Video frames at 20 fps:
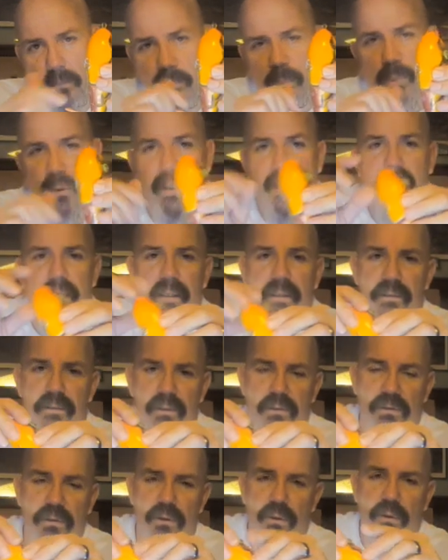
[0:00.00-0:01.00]
blade as
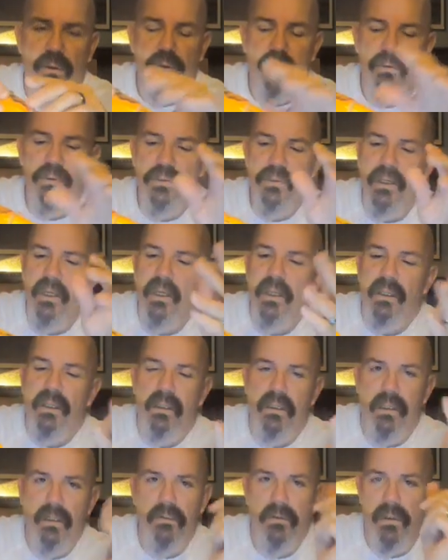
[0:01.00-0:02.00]
it turns,
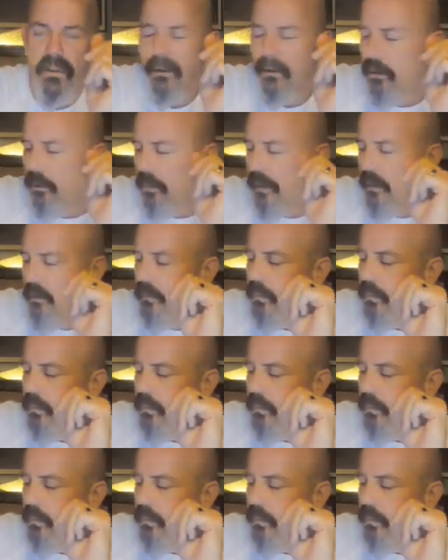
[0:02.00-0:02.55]
giving it a little bit